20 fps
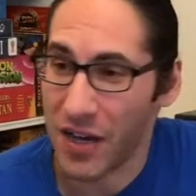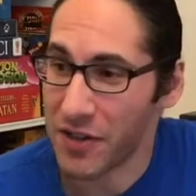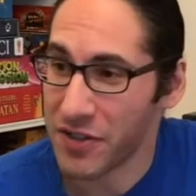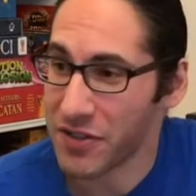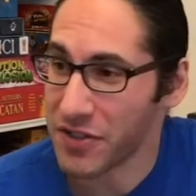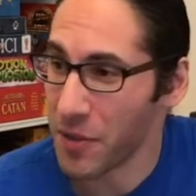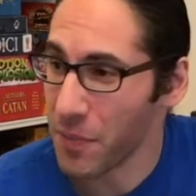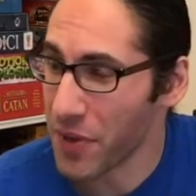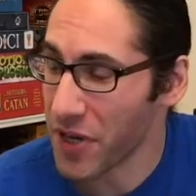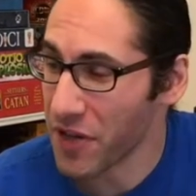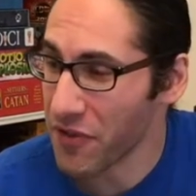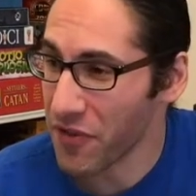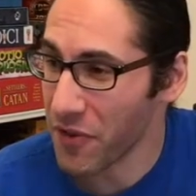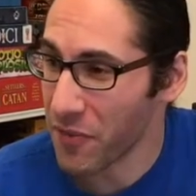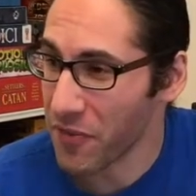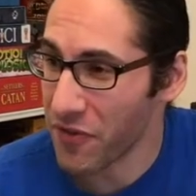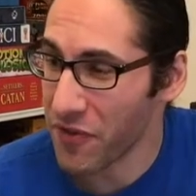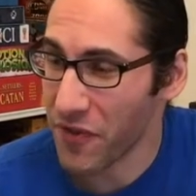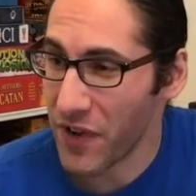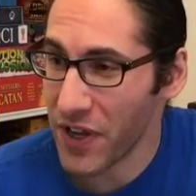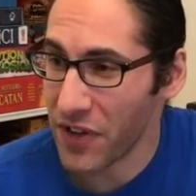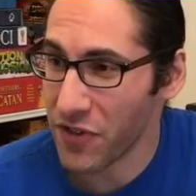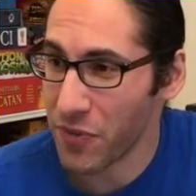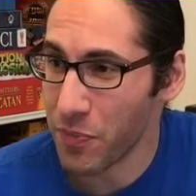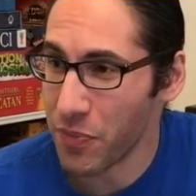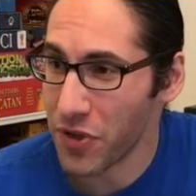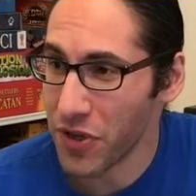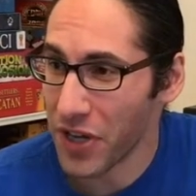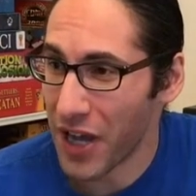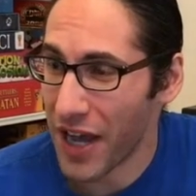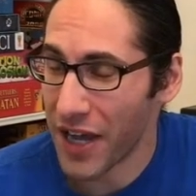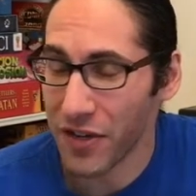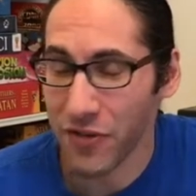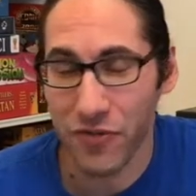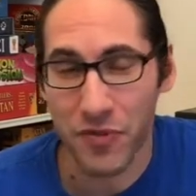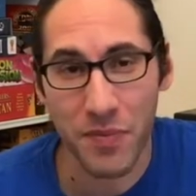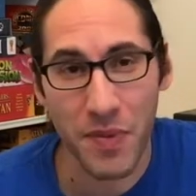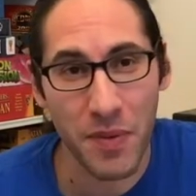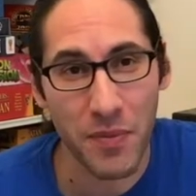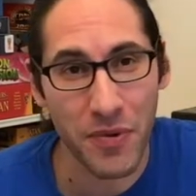somebody from Facebook, I don't
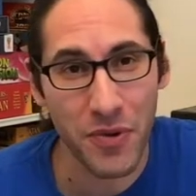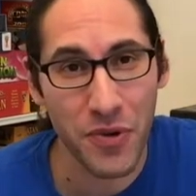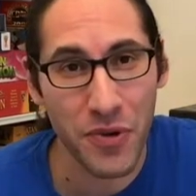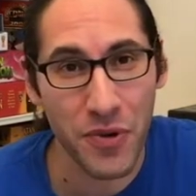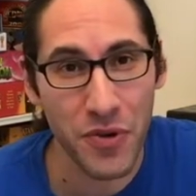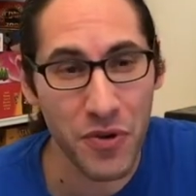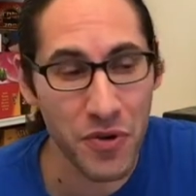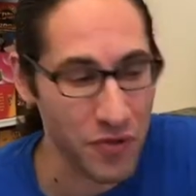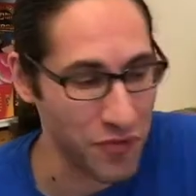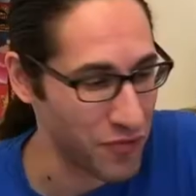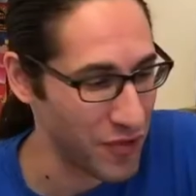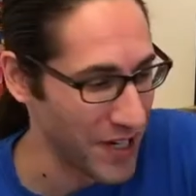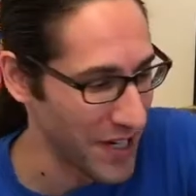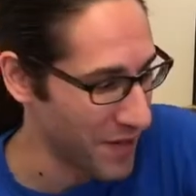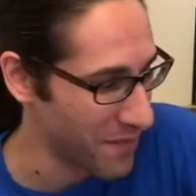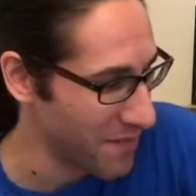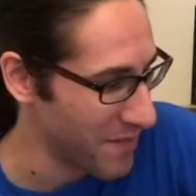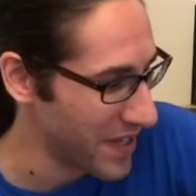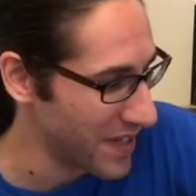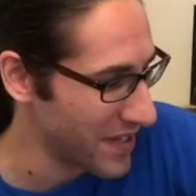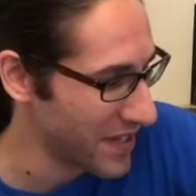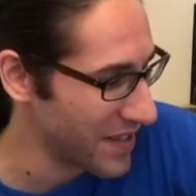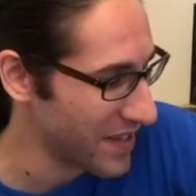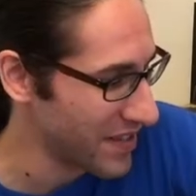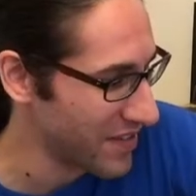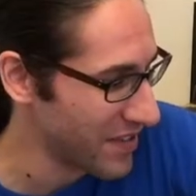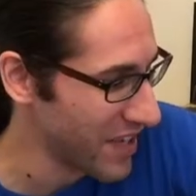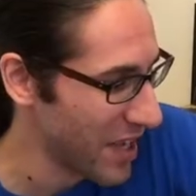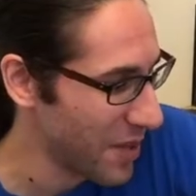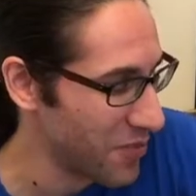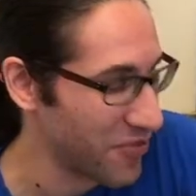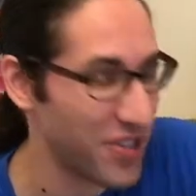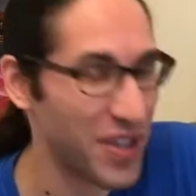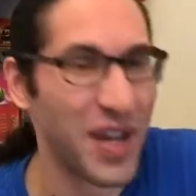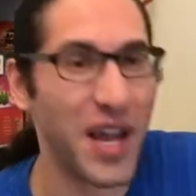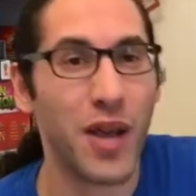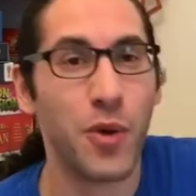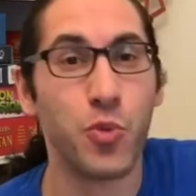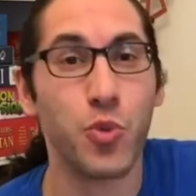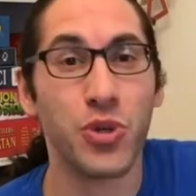remember who, recommended this game, said
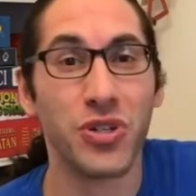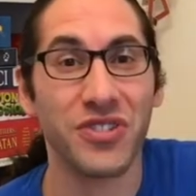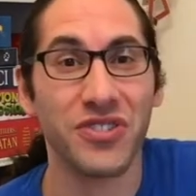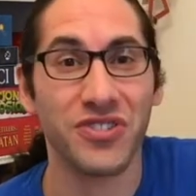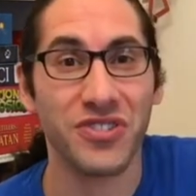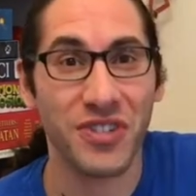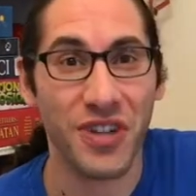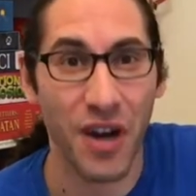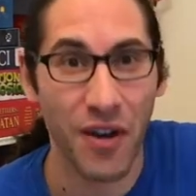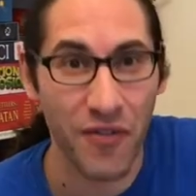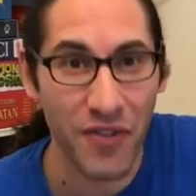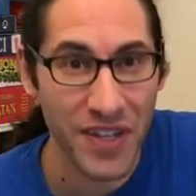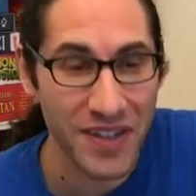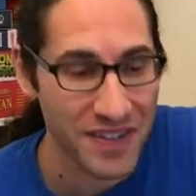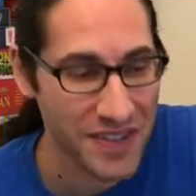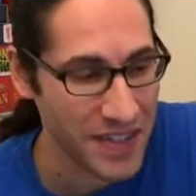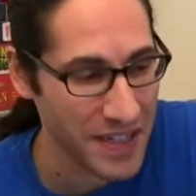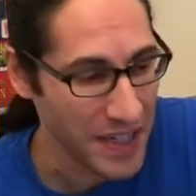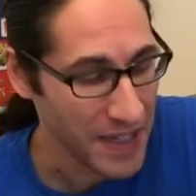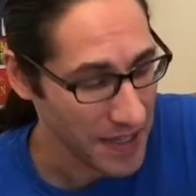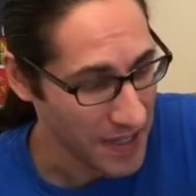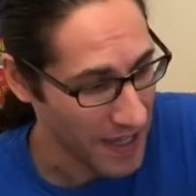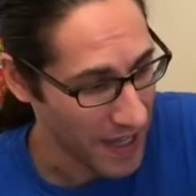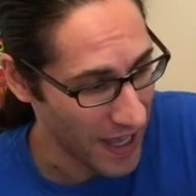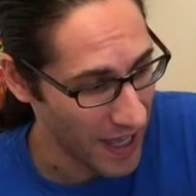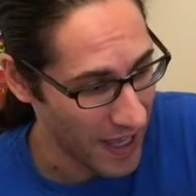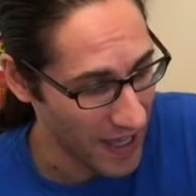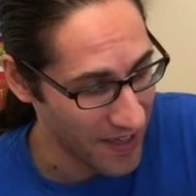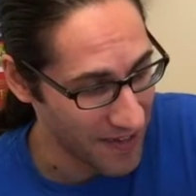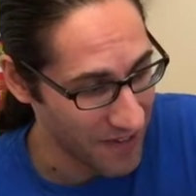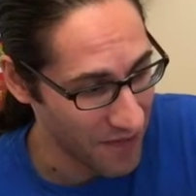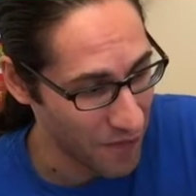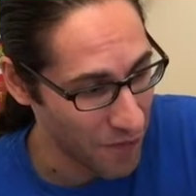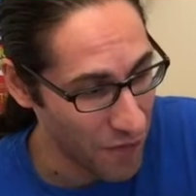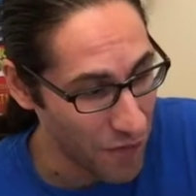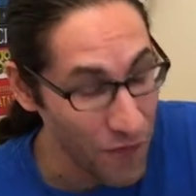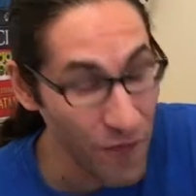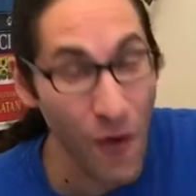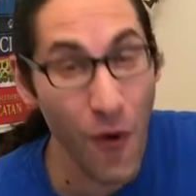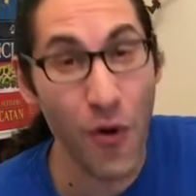I would love it. And
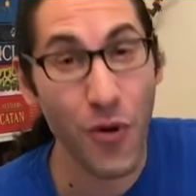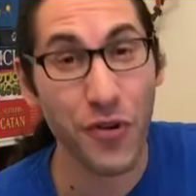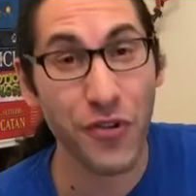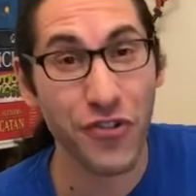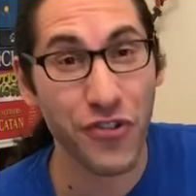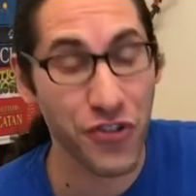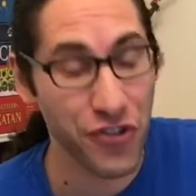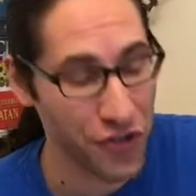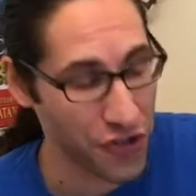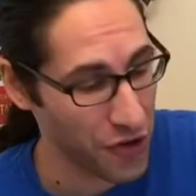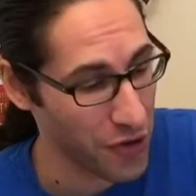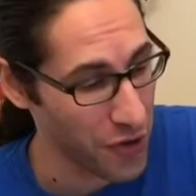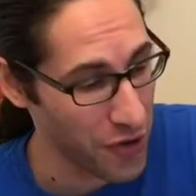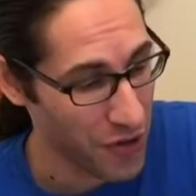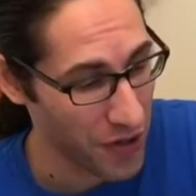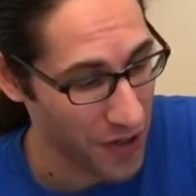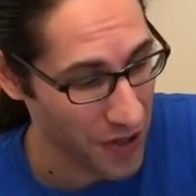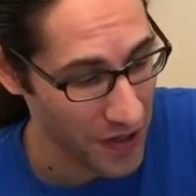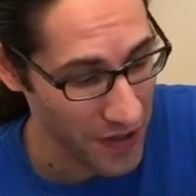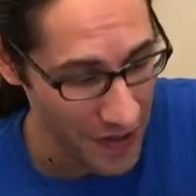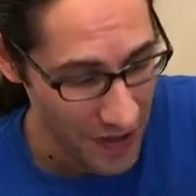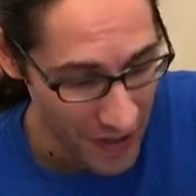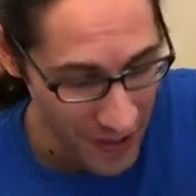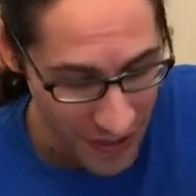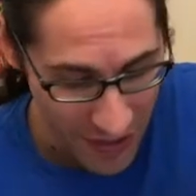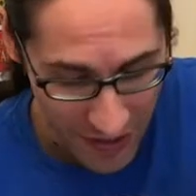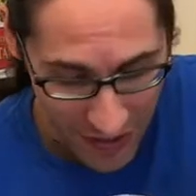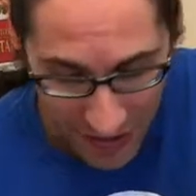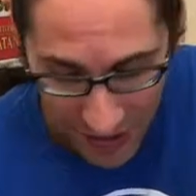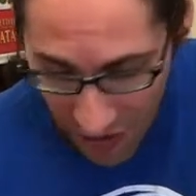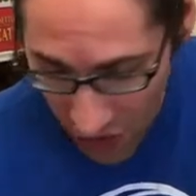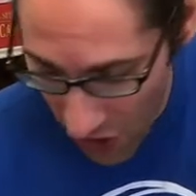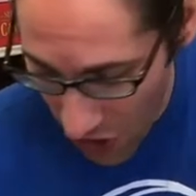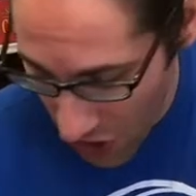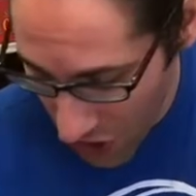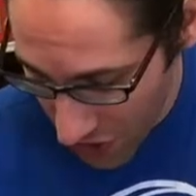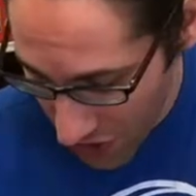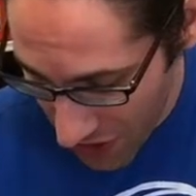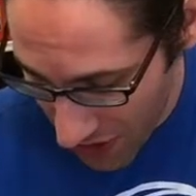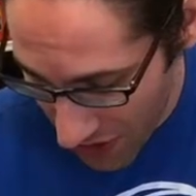for sure, the
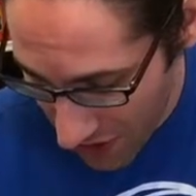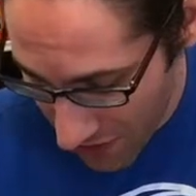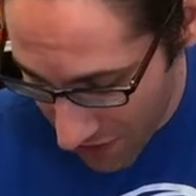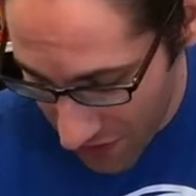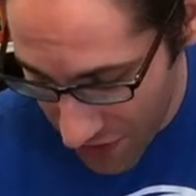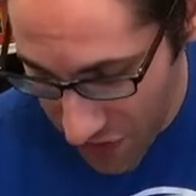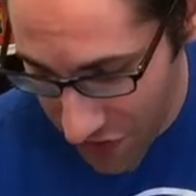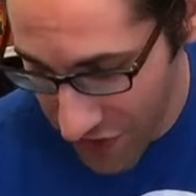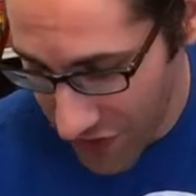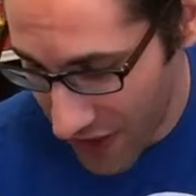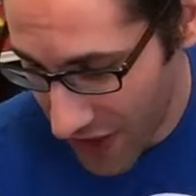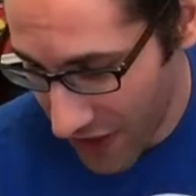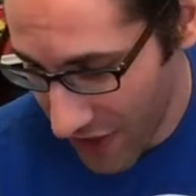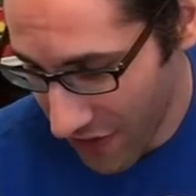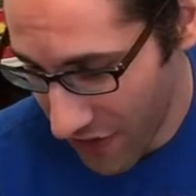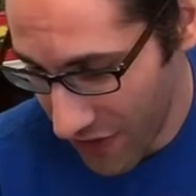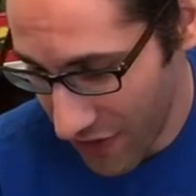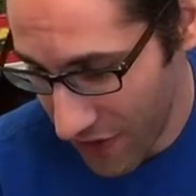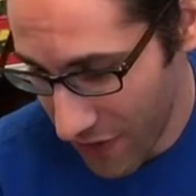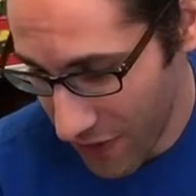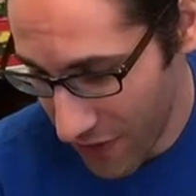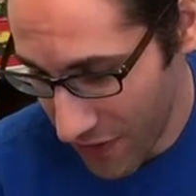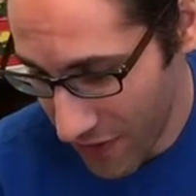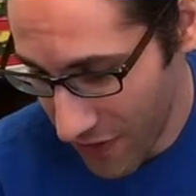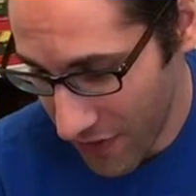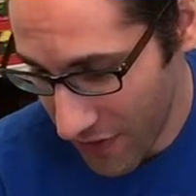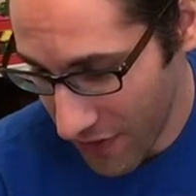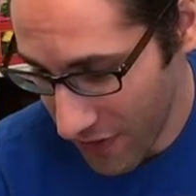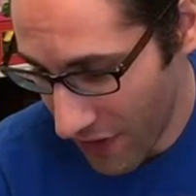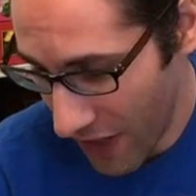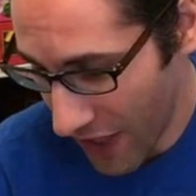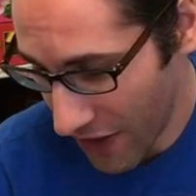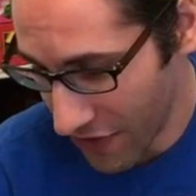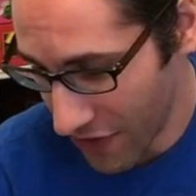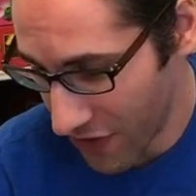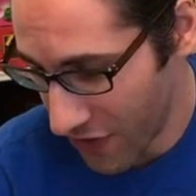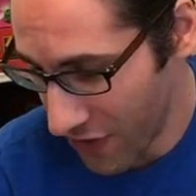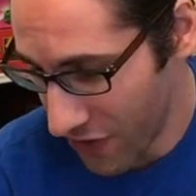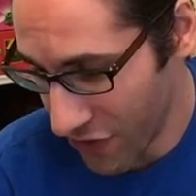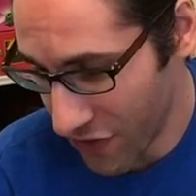art and visual execution
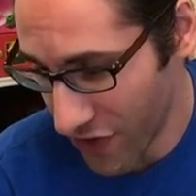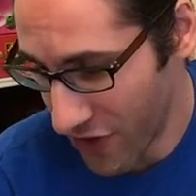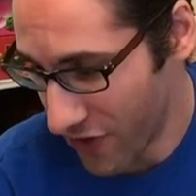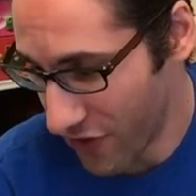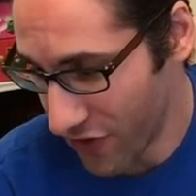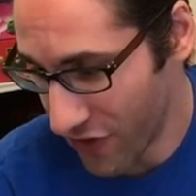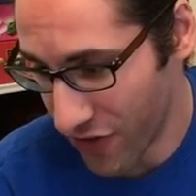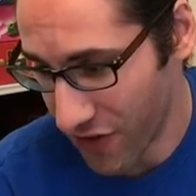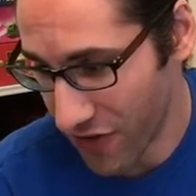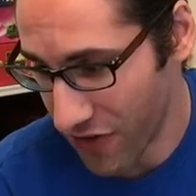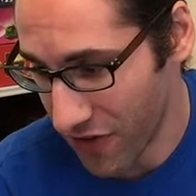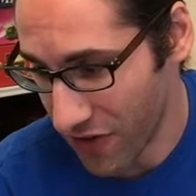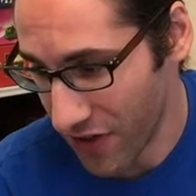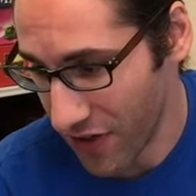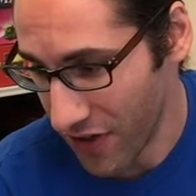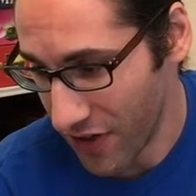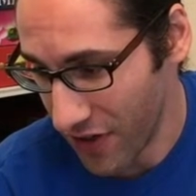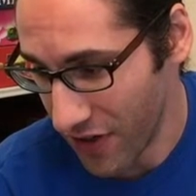is just